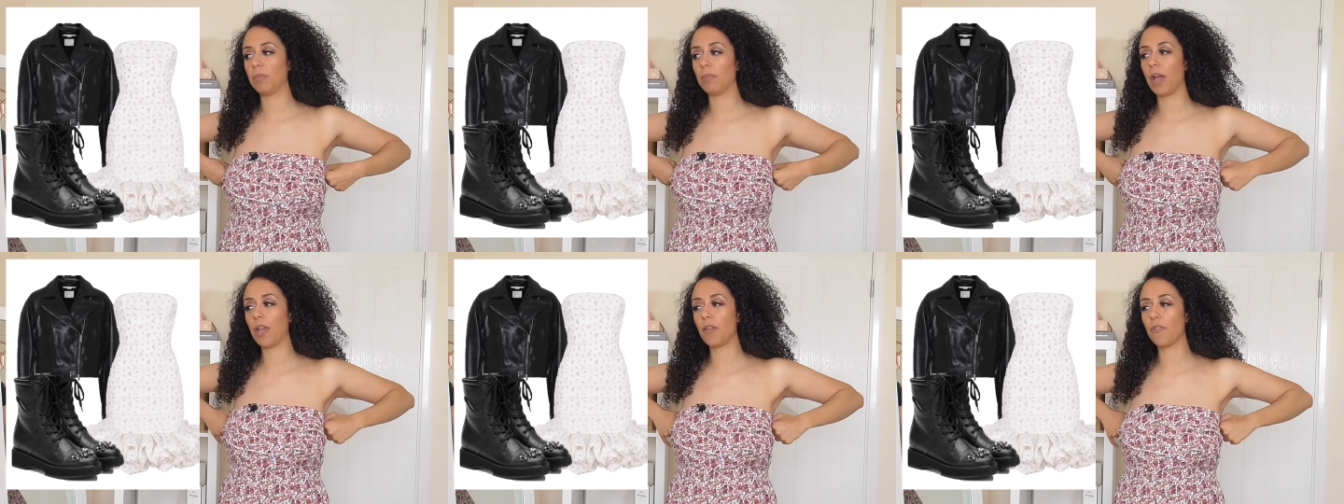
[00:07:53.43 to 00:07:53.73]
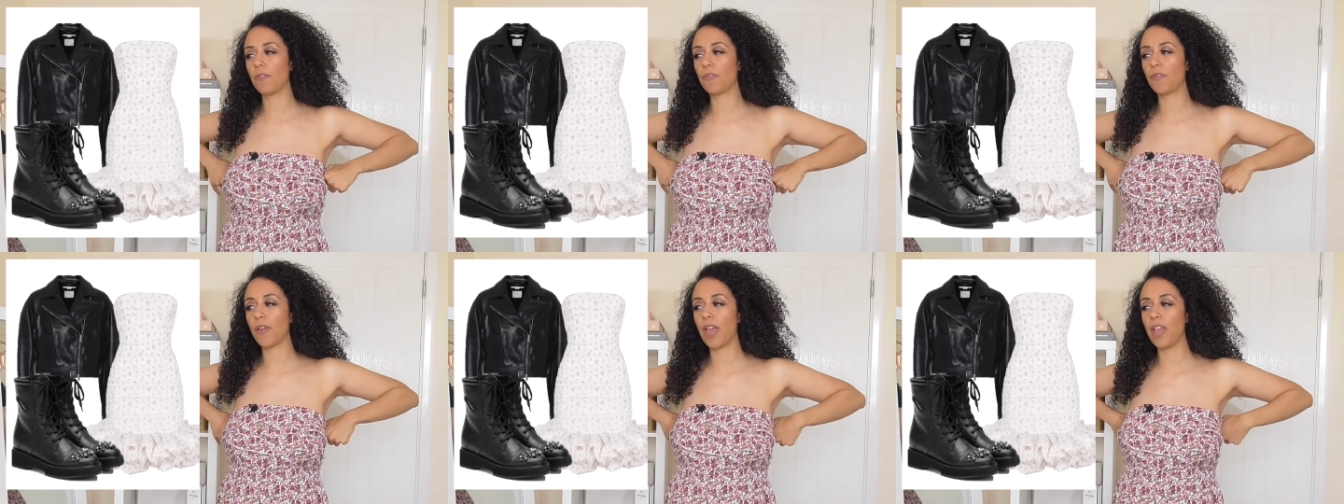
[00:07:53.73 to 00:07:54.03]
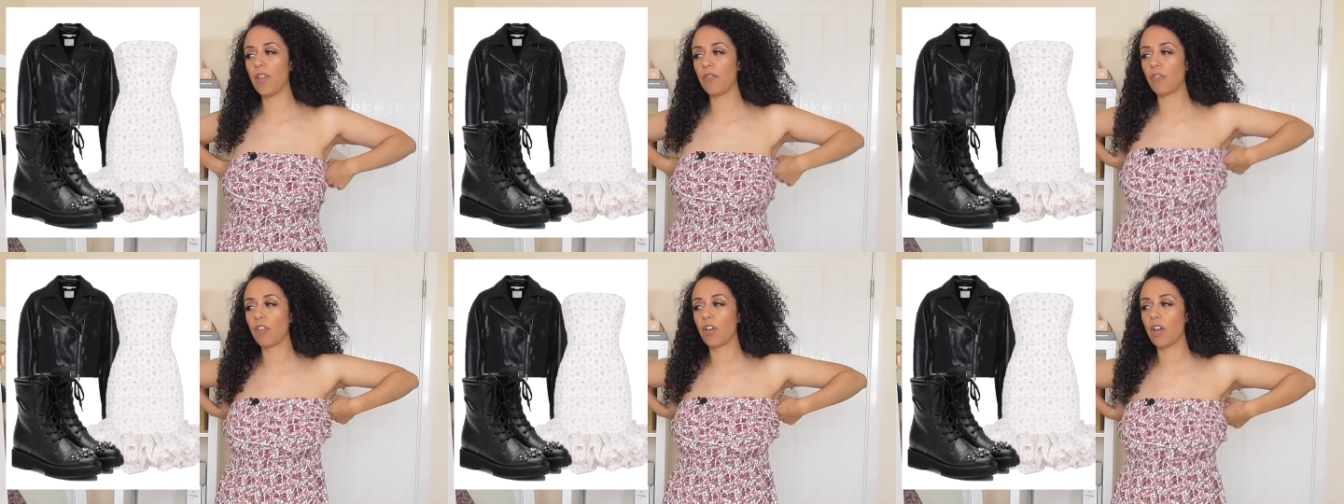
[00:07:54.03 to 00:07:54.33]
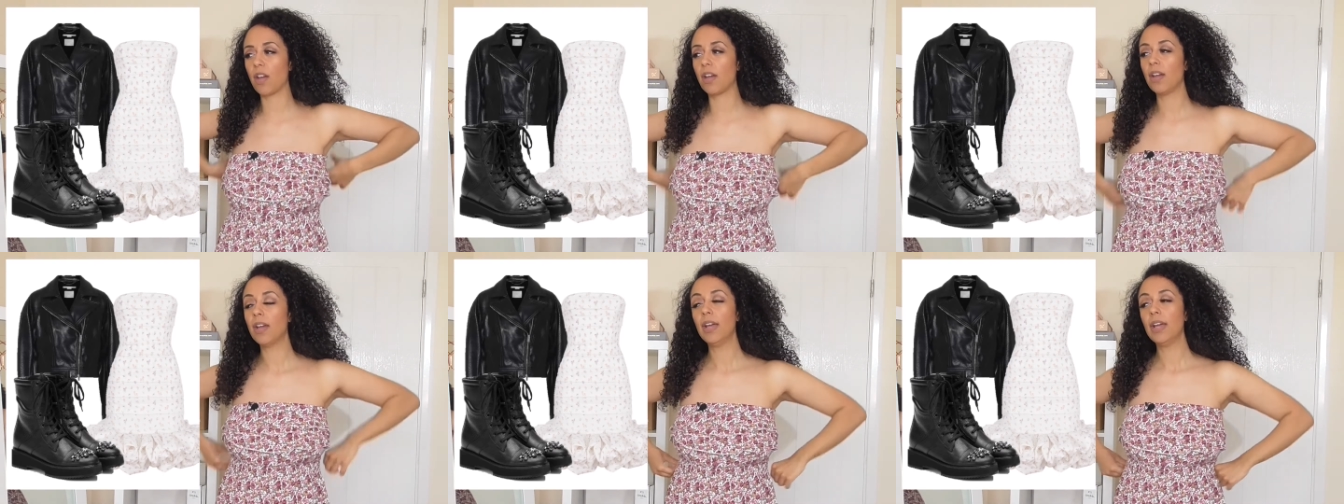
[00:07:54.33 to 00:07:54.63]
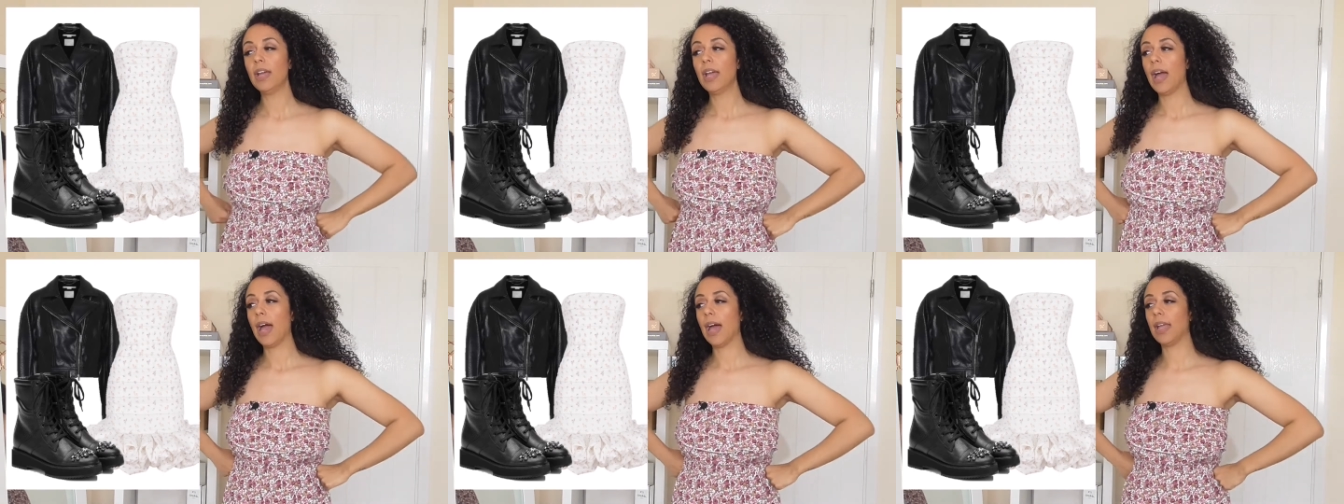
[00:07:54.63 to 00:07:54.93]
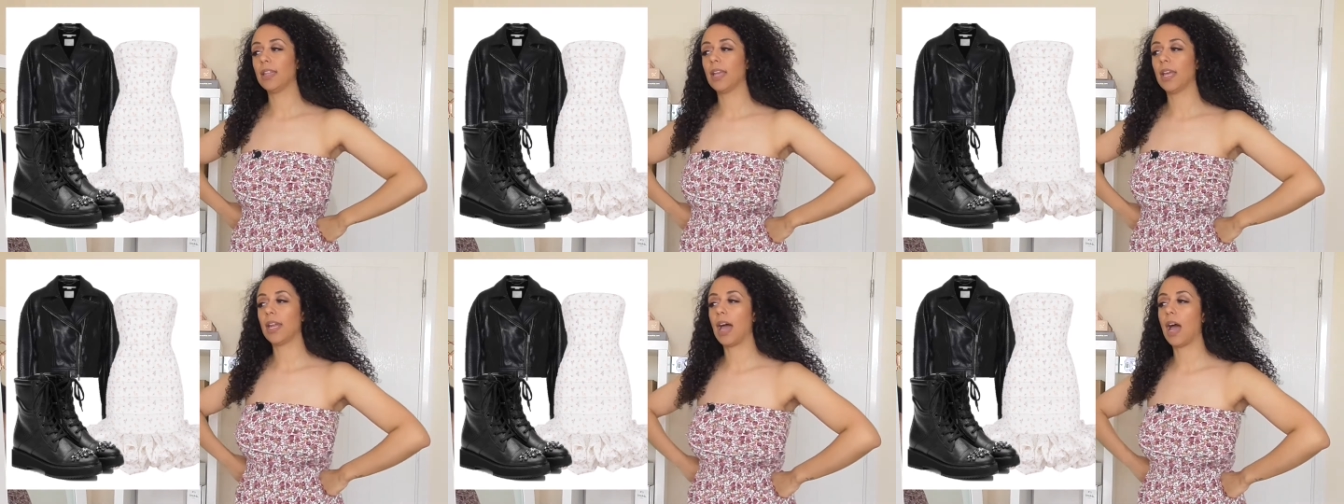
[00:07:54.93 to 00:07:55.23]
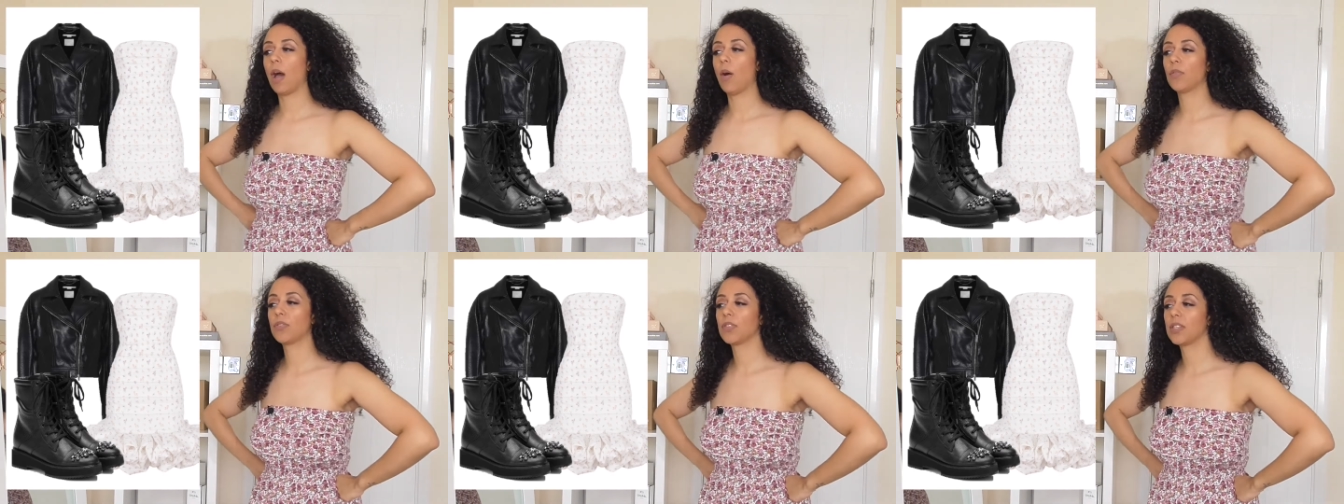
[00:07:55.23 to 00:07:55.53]
my favorite. And then
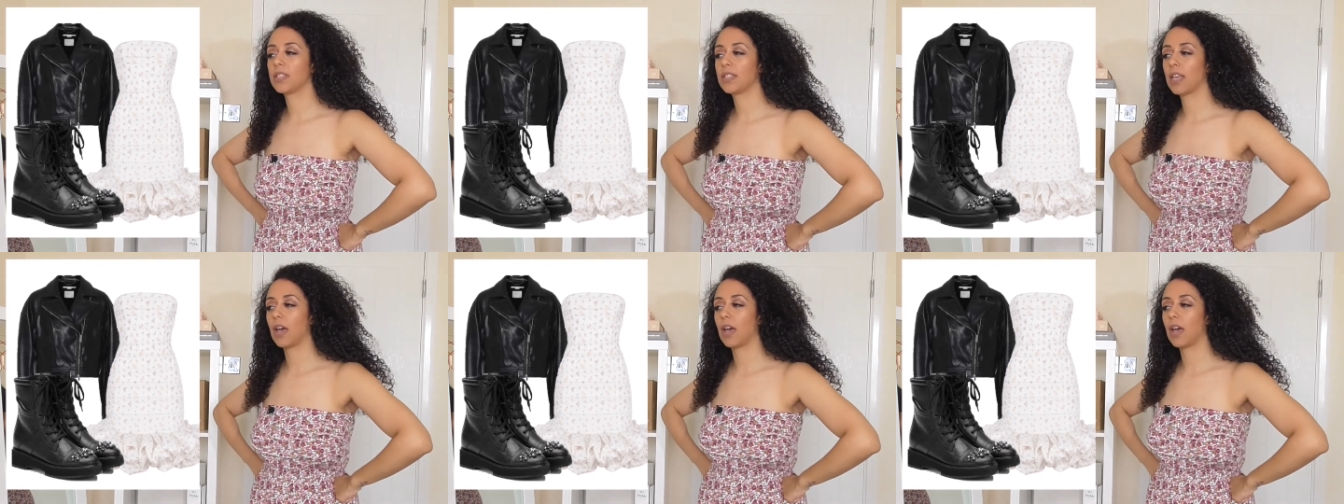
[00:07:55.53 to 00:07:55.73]
out of the